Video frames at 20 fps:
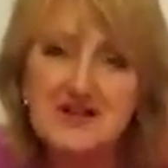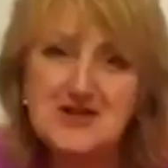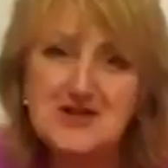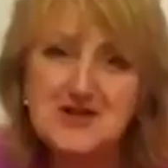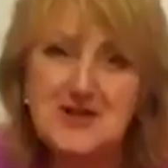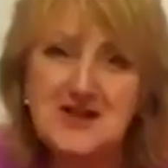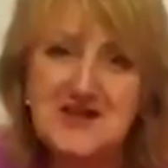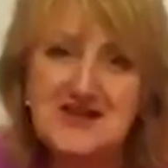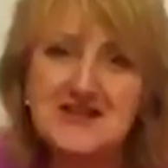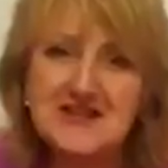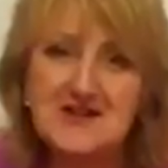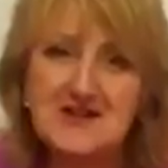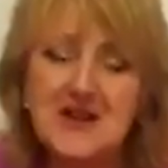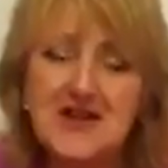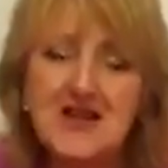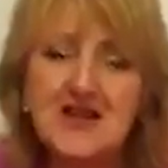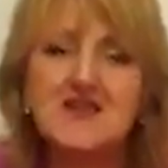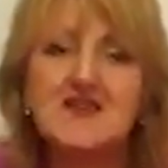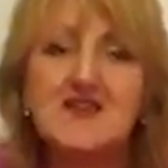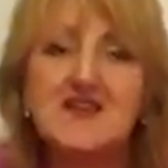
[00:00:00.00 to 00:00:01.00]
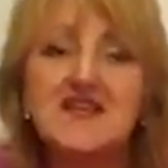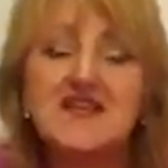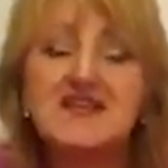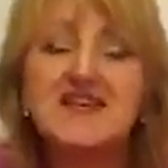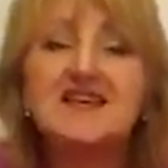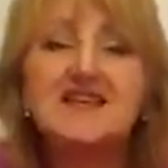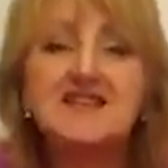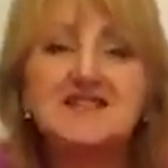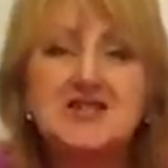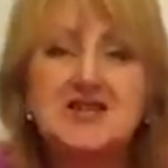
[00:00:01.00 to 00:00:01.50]
refrigerator
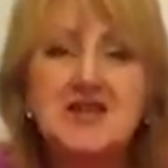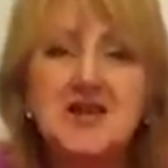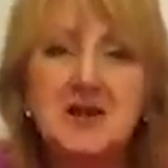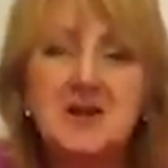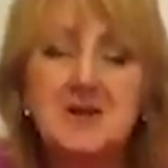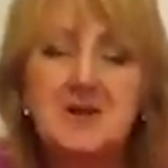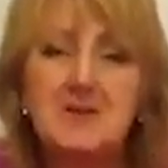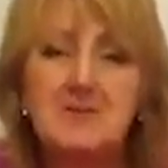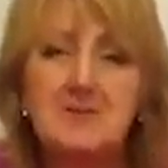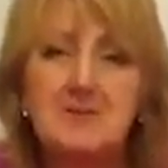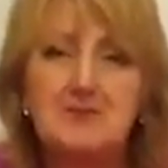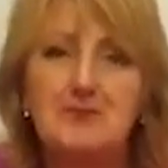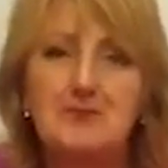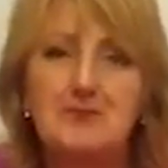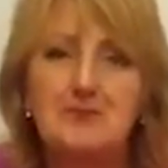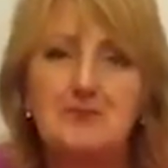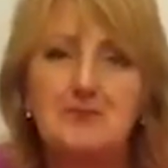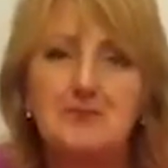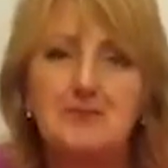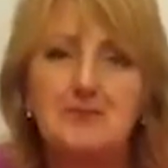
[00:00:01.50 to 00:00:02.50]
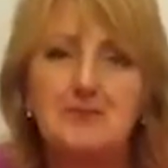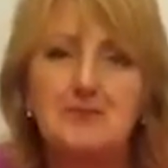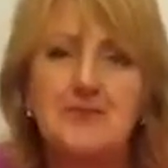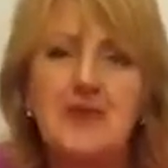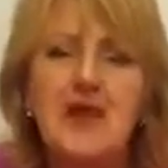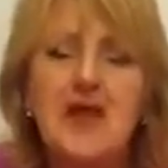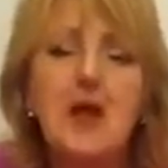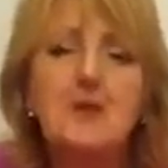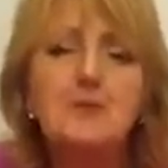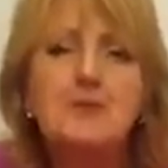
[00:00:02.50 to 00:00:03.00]
in the kitchen.
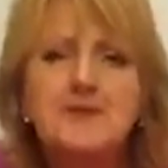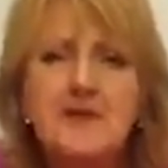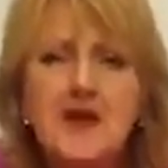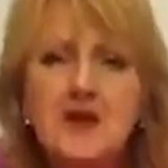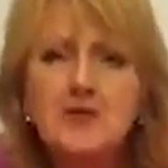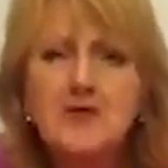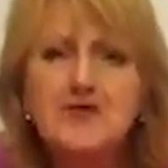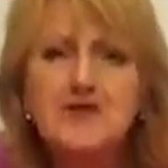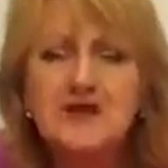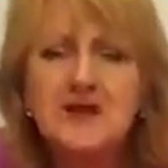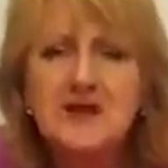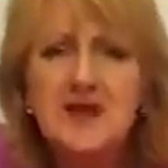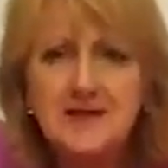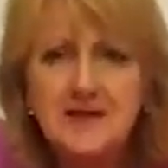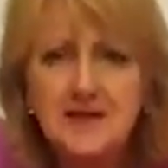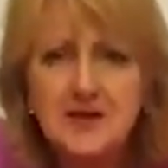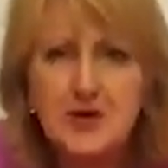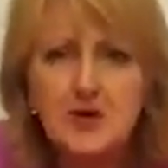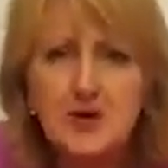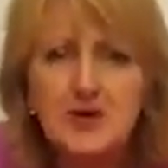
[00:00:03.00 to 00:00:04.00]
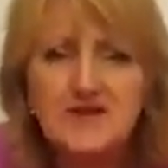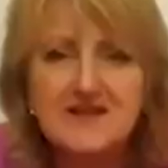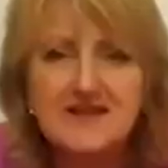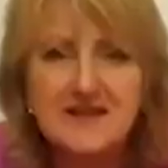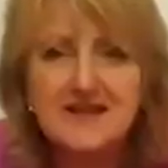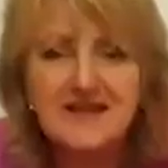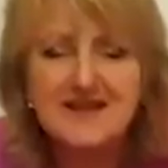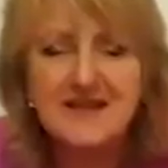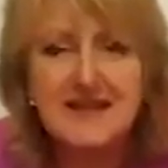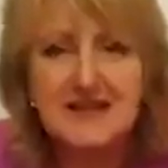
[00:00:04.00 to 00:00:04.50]
But there was
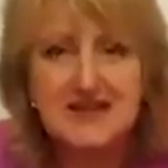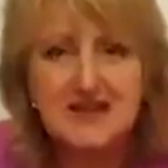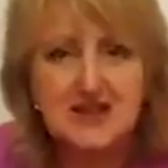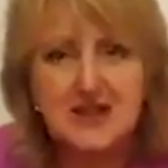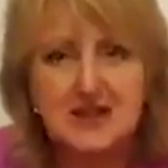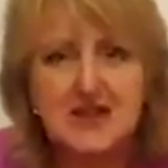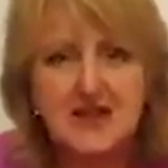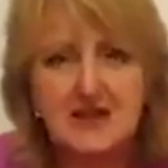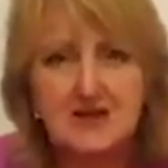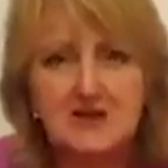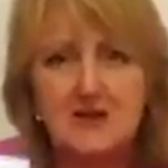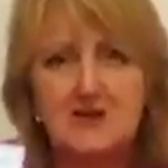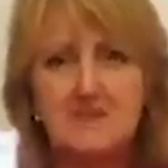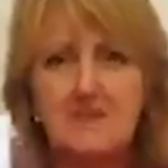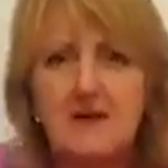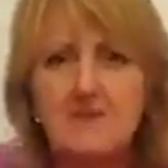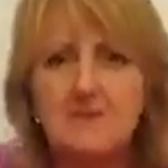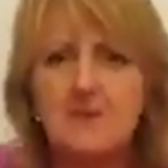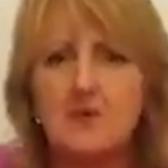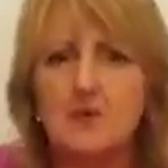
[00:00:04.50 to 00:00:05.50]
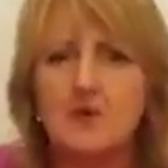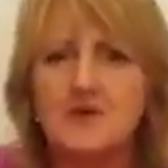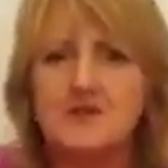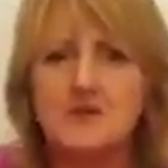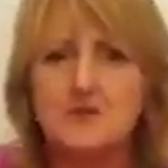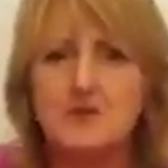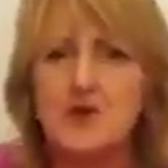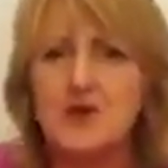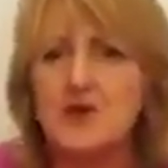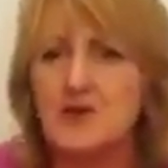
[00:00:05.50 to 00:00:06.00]
another noise in the kitchen. Can you
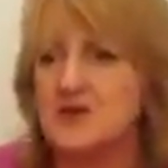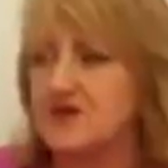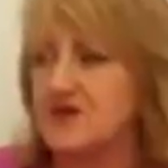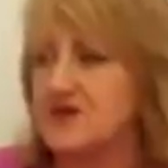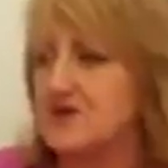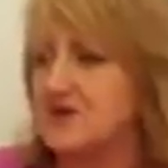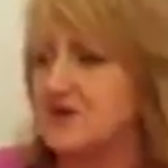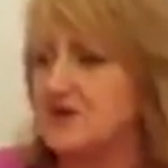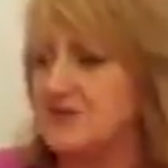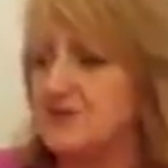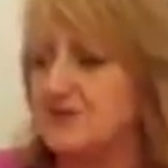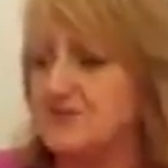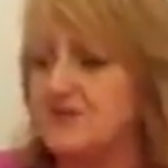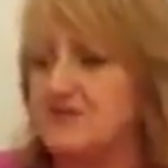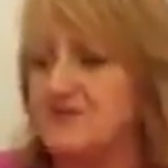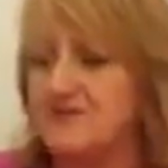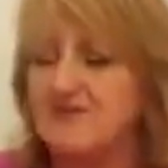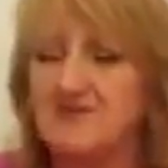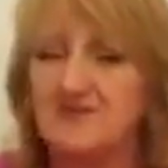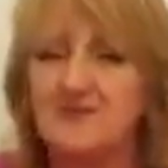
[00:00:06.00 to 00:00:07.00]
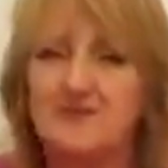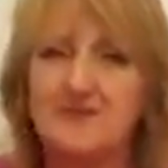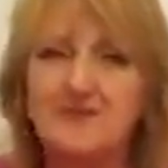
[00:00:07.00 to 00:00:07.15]
remember what it was?